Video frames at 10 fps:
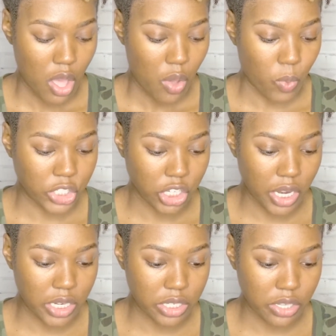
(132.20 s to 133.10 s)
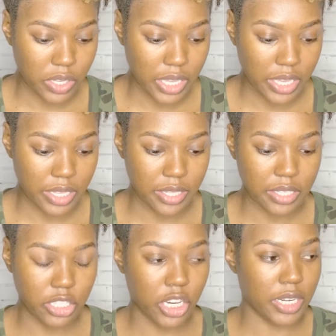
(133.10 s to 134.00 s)
what you're gonna do
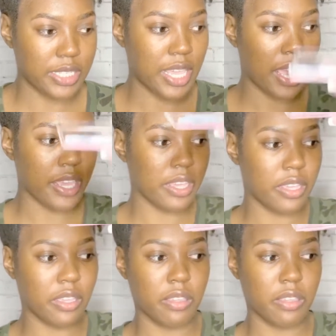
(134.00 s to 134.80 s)
is you're gonna take,